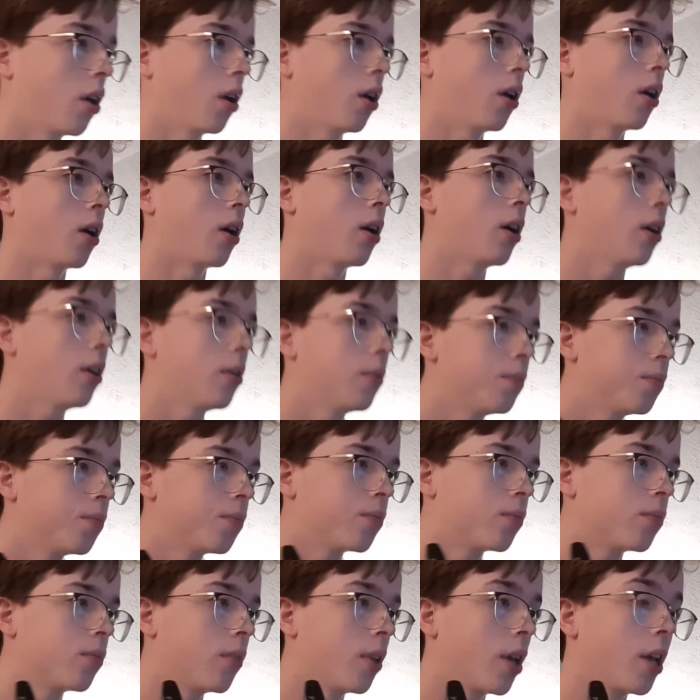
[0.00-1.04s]
And
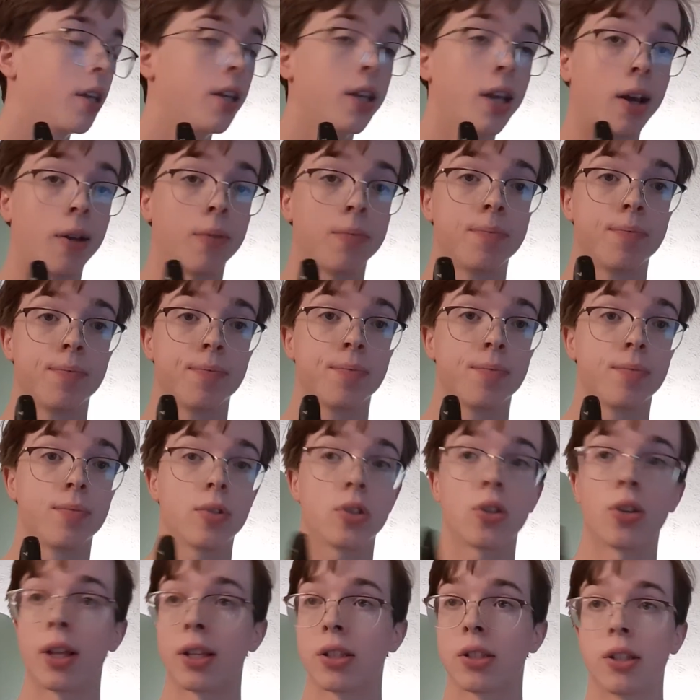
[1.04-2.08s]
yeah,
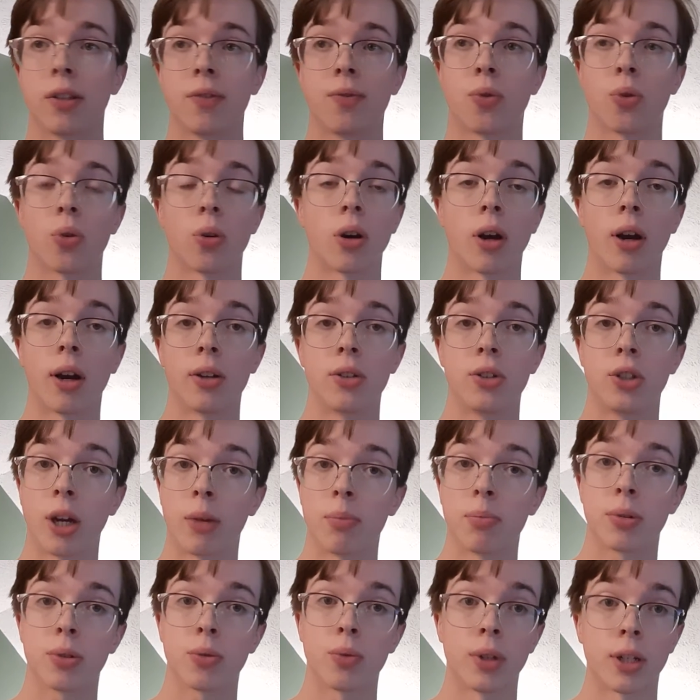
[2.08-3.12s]
so that's it for
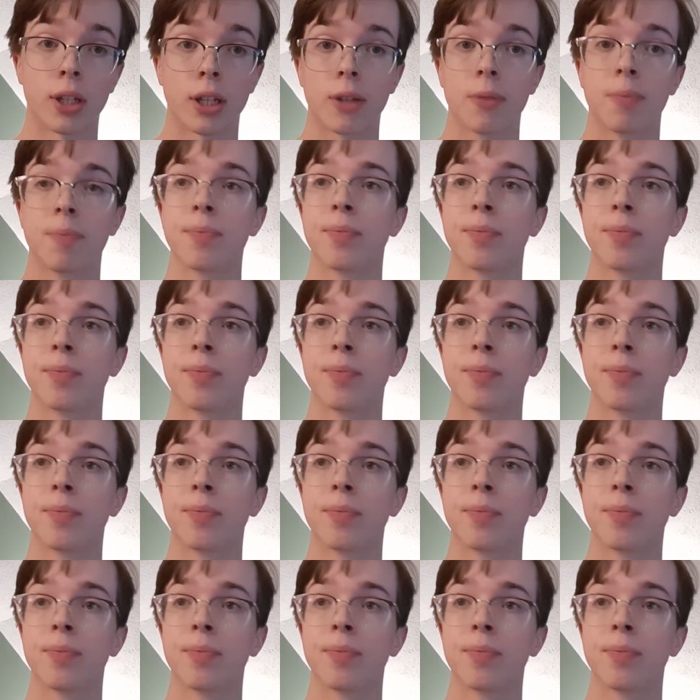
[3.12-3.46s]
jumps, really.